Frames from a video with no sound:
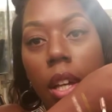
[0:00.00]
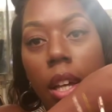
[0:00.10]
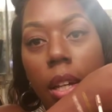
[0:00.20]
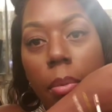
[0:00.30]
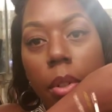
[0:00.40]

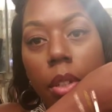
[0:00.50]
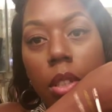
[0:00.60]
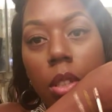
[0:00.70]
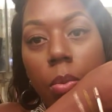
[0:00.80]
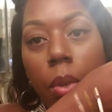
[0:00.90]
And I'm going
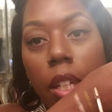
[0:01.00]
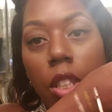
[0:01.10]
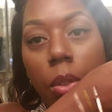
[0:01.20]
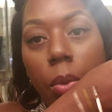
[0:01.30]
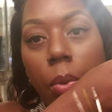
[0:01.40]
to
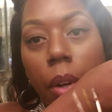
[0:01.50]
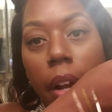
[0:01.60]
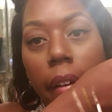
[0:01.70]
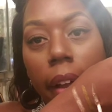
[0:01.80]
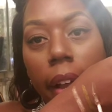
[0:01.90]
swatch it
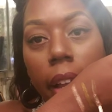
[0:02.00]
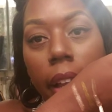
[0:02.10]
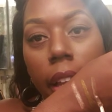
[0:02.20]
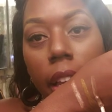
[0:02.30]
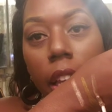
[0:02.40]
right
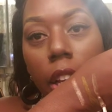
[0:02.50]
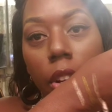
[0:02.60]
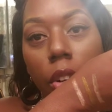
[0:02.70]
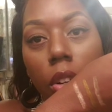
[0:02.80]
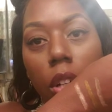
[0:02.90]

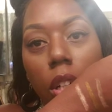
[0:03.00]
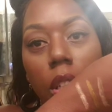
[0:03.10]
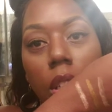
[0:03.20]
here.